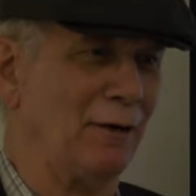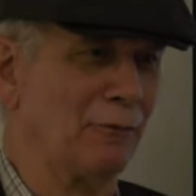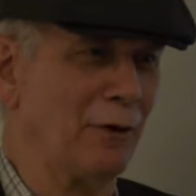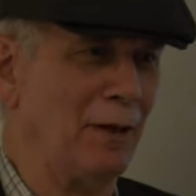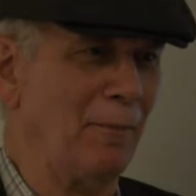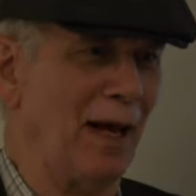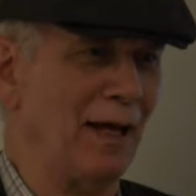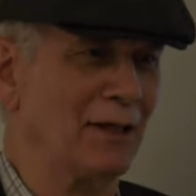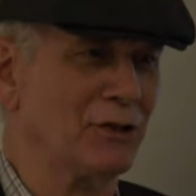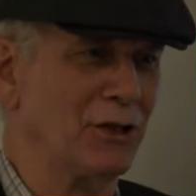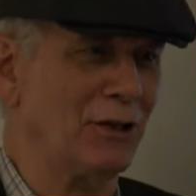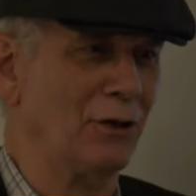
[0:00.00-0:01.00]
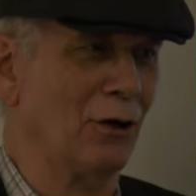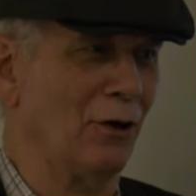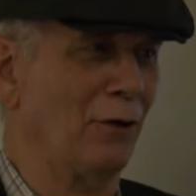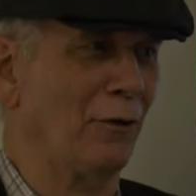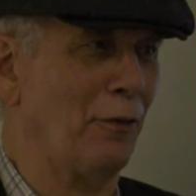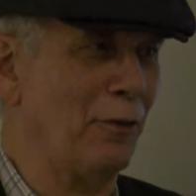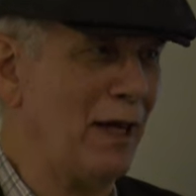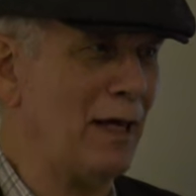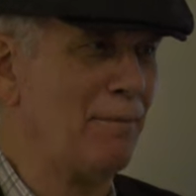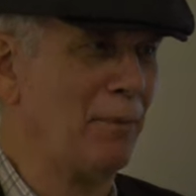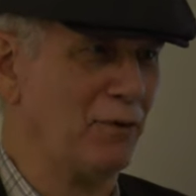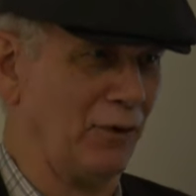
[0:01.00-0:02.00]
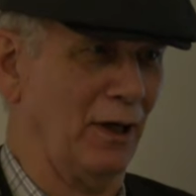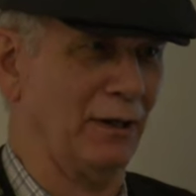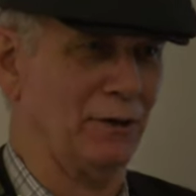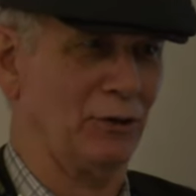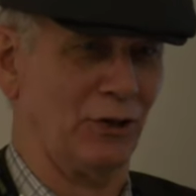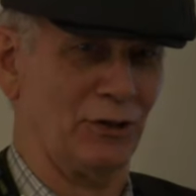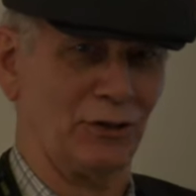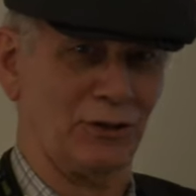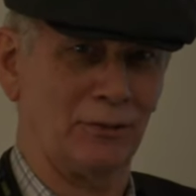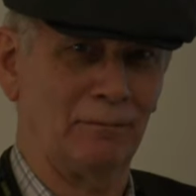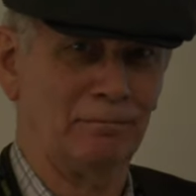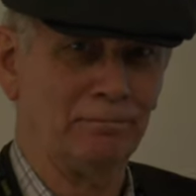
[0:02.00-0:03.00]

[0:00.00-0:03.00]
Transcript: a free magazine called The Pathologist.